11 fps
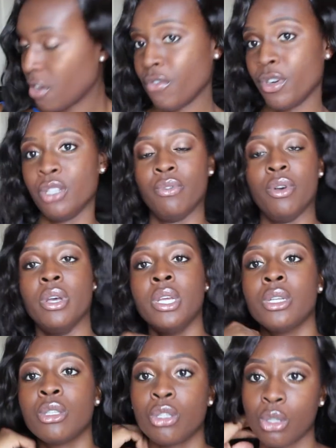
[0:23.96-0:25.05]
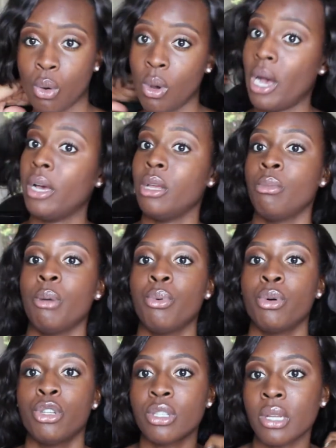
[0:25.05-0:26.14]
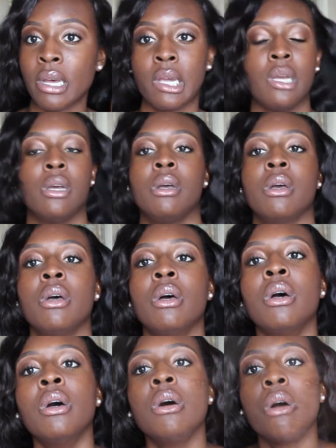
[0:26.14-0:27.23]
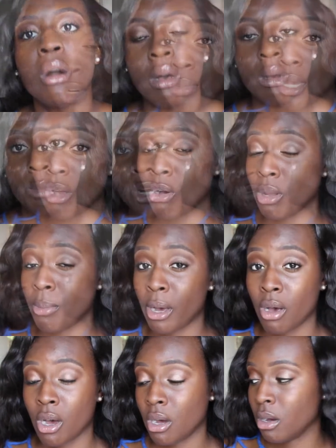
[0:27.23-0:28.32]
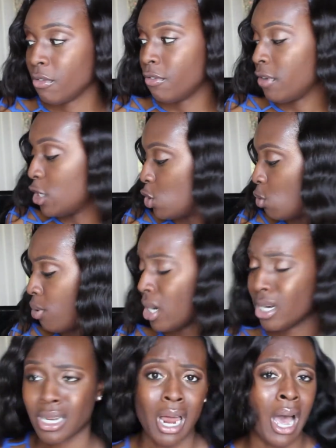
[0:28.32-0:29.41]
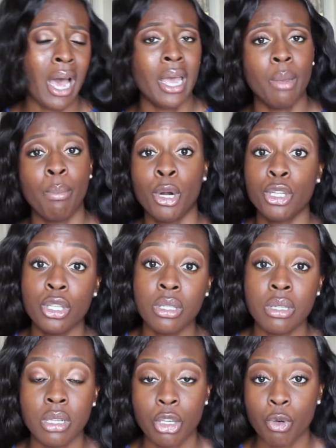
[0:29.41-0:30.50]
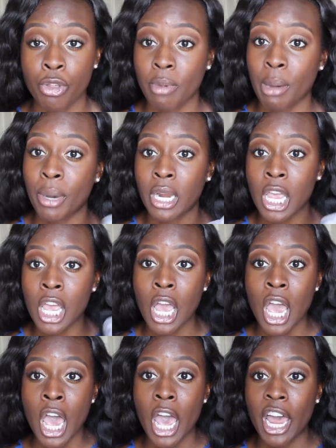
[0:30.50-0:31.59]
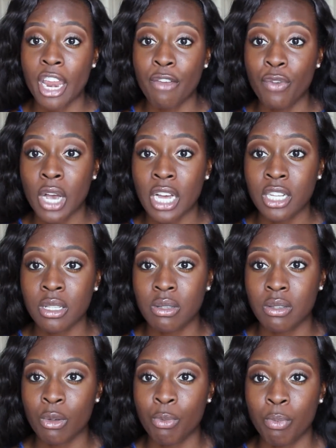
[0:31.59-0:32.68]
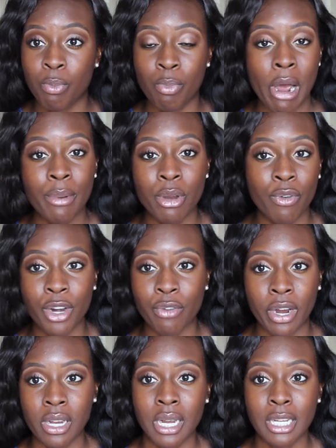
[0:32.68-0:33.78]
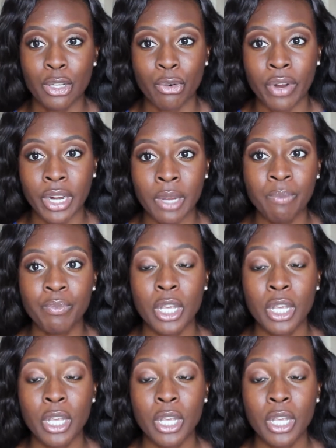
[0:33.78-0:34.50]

First of all, it is so hot in my porch. Like, it'll be all about a facial product that I purchased with my money. And if you guys, you probably already recognize it already.